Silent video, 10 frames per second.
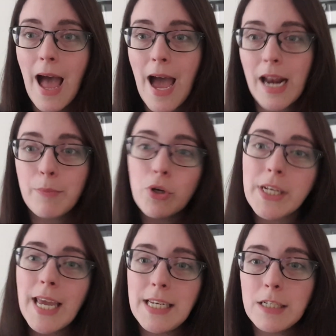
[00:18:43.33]
and I'm going
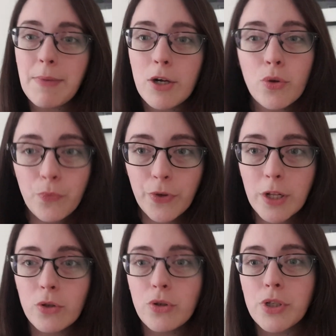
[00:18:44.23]
to get into my comfy
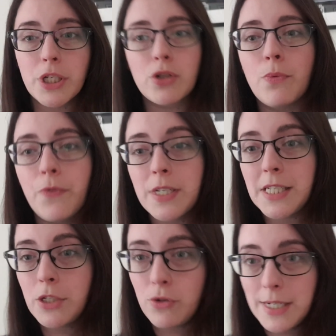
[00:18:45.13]
clothes. As comfy as
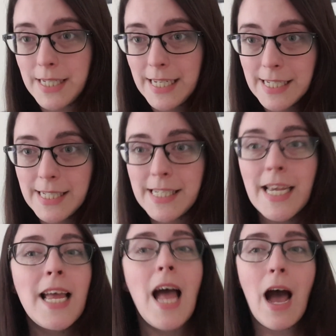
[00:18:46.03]
this dress is,
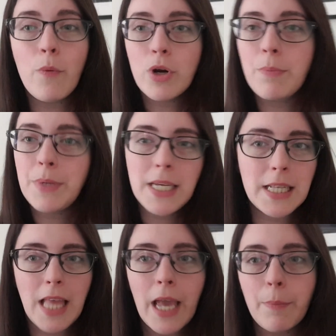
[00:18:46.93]
I want to be
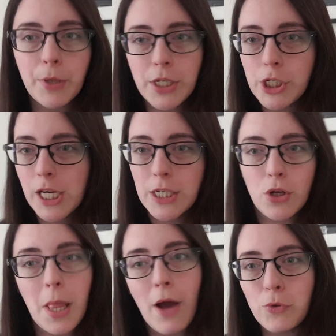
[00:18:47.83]
in like P Js
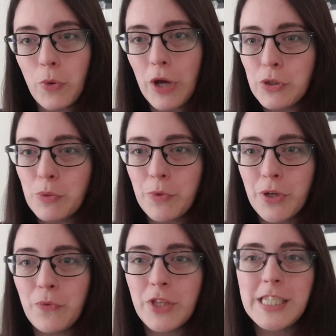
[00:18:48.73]
or loungewear or
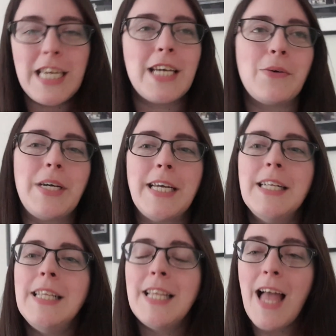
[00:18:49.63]
something for the
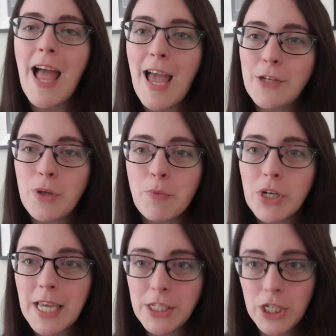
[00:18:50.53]
takeaway. Uh, so I'm
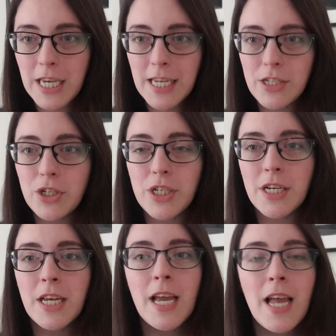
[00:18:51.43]
going to get changed